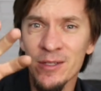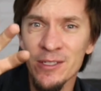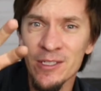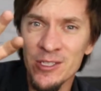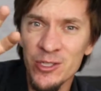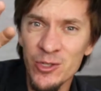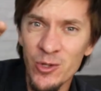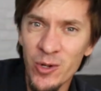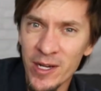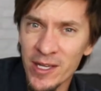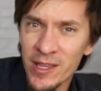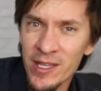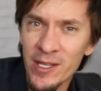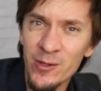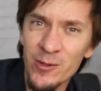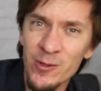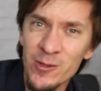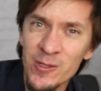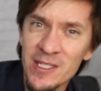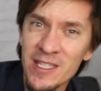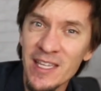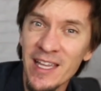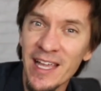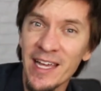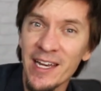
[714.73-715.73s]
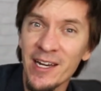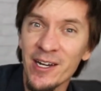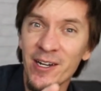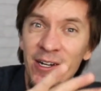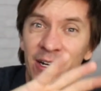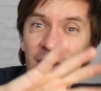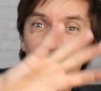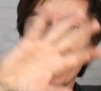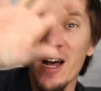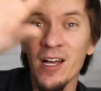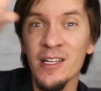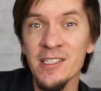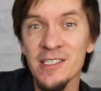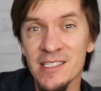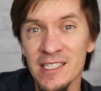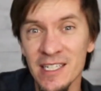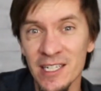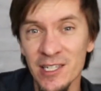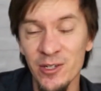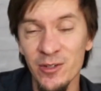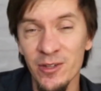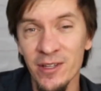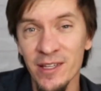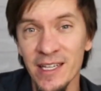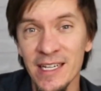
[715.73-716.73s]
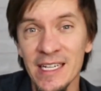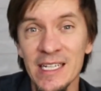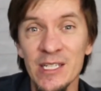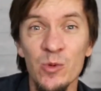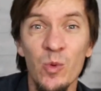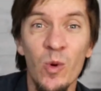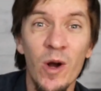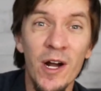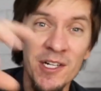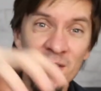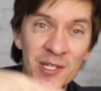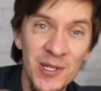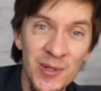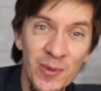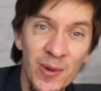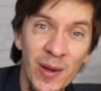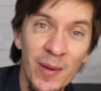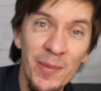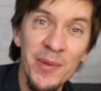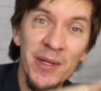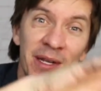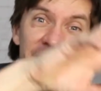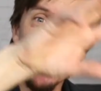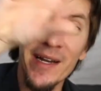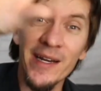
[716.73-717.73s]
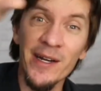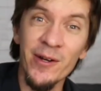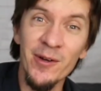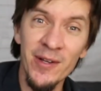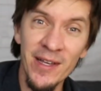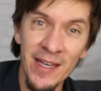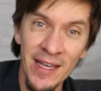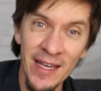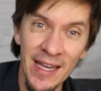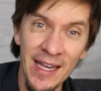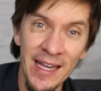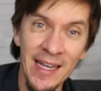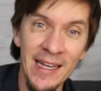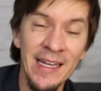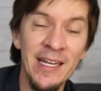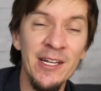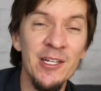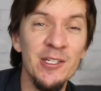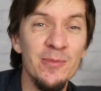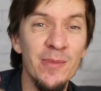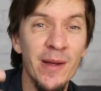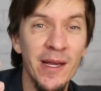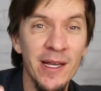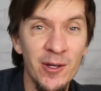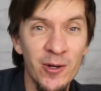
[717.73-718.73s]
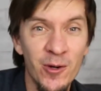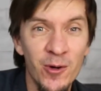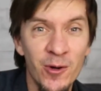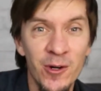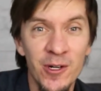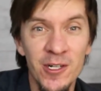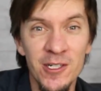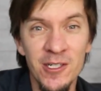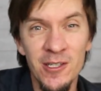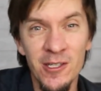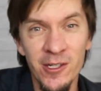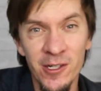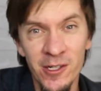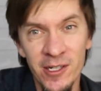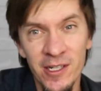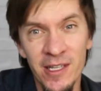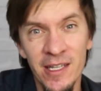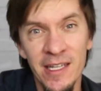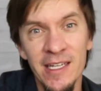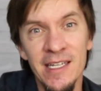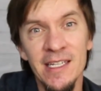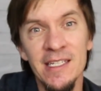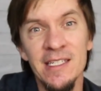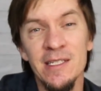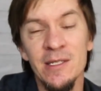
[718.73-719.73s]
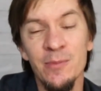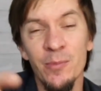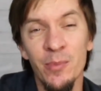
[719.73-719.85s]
join the newsletter, I'll send you this, watch a webinar, okay, here's my course, learn this,